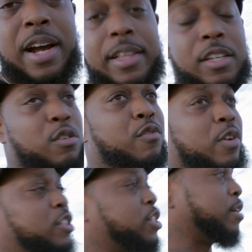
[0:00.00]
I had to do for
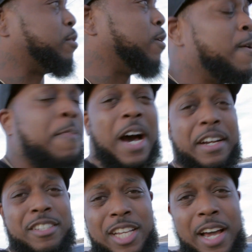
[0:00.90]
the channel. I
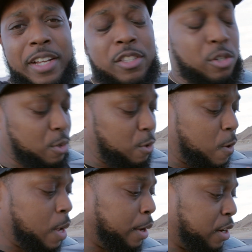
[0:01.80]
decided
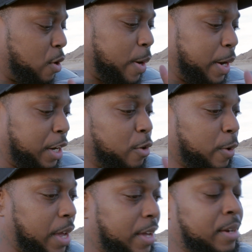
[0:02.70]
to go ahead and
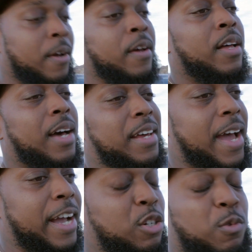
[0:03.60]
create an
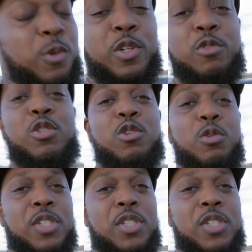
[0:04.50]
actual YouTube